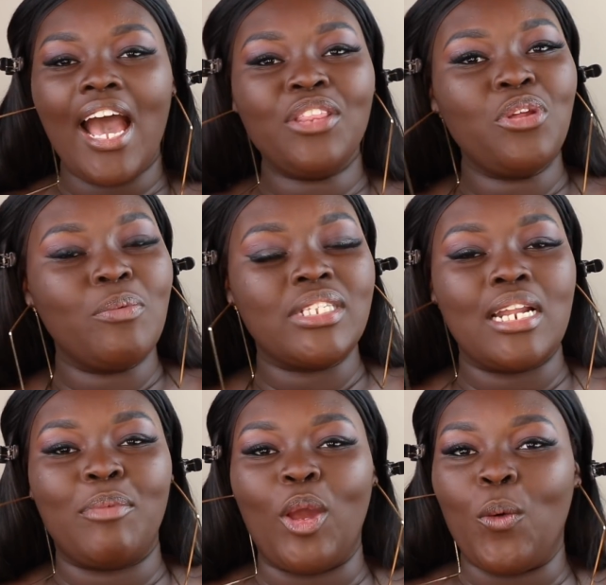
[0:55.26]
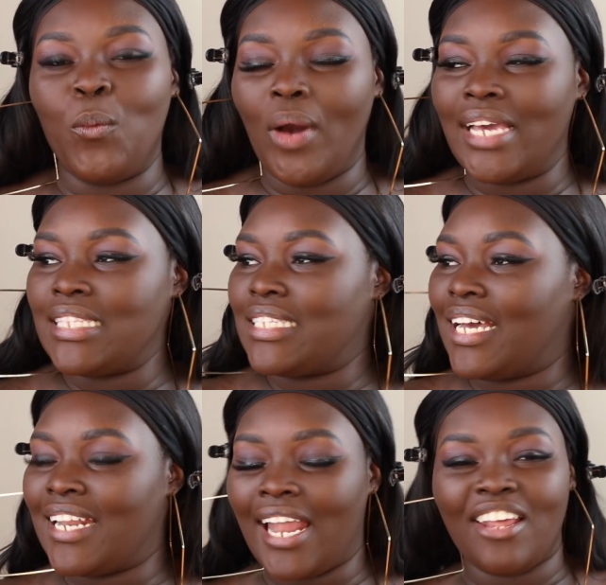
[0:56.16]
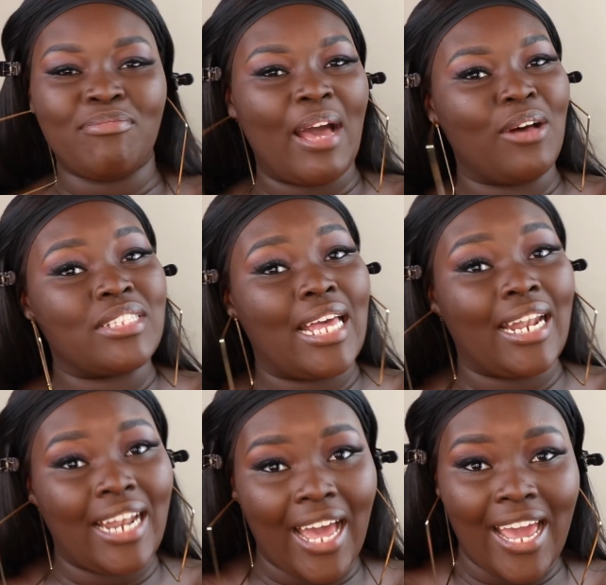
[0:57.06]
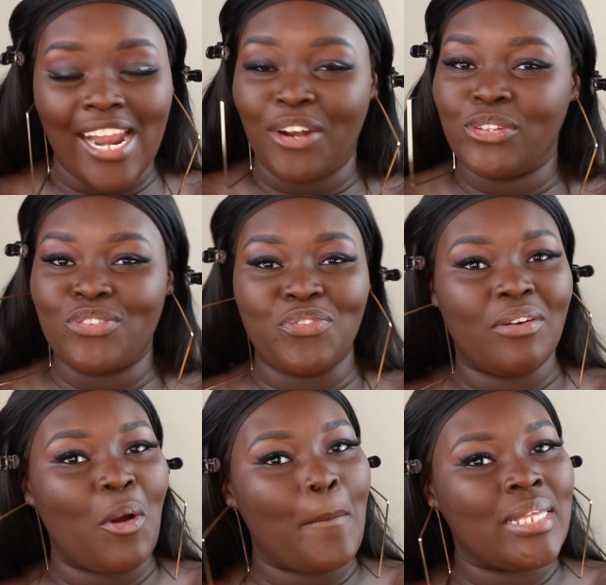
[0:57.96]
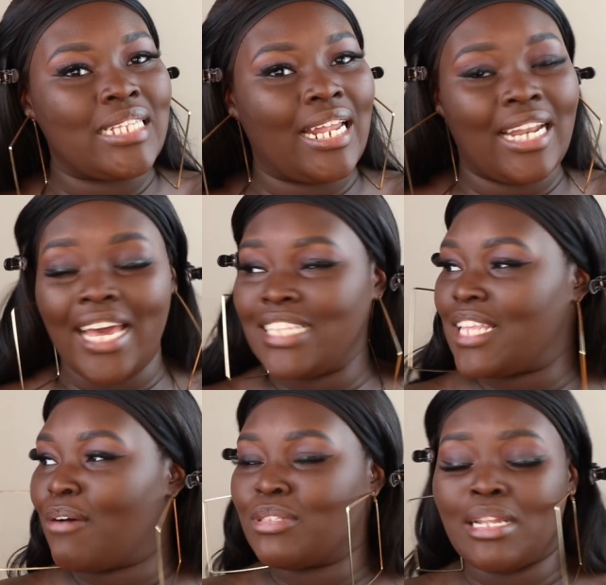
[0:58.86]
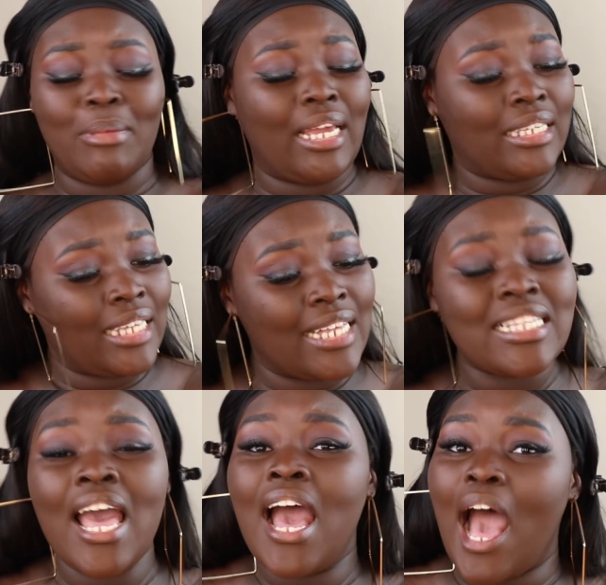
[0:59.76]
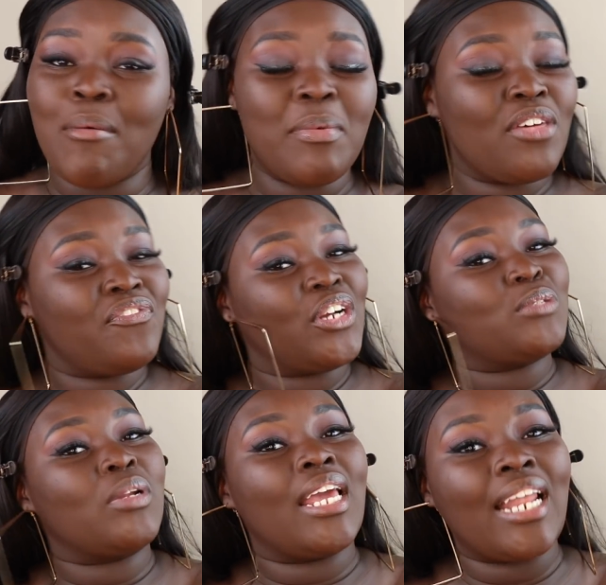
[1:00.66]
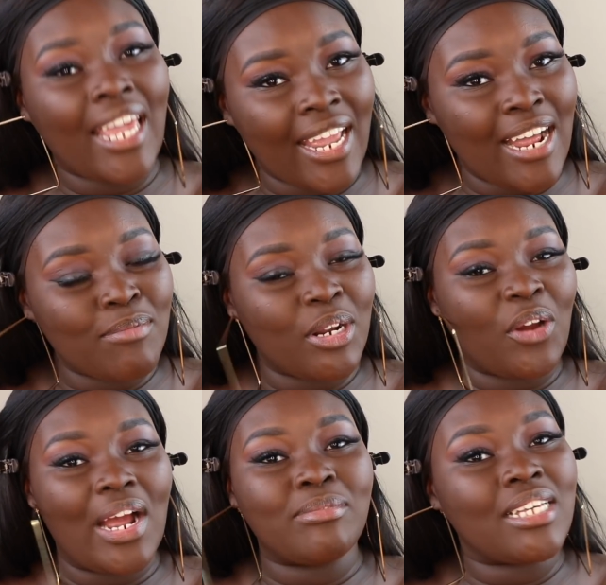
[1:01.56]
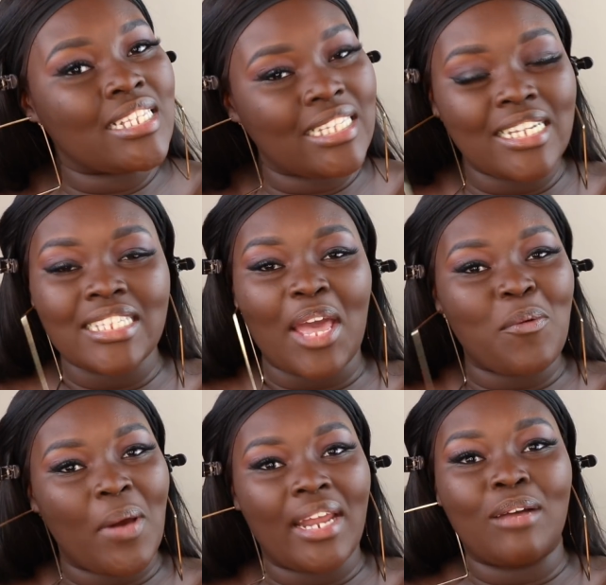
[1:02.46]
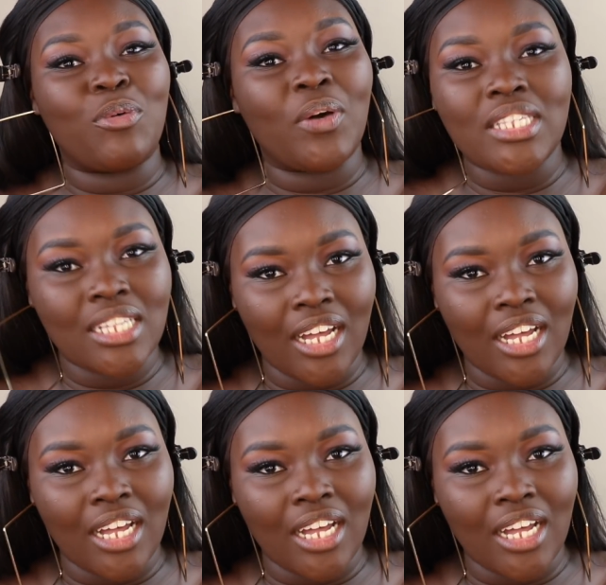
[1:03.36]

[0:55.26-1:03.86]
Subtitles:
I thought it was going to be a one done. I left my house at 9. I know Sephora opens at 9, so I was going to be like, yes, I'm going to be the first one in here. I'm going to grab the concealers I want and I'm going to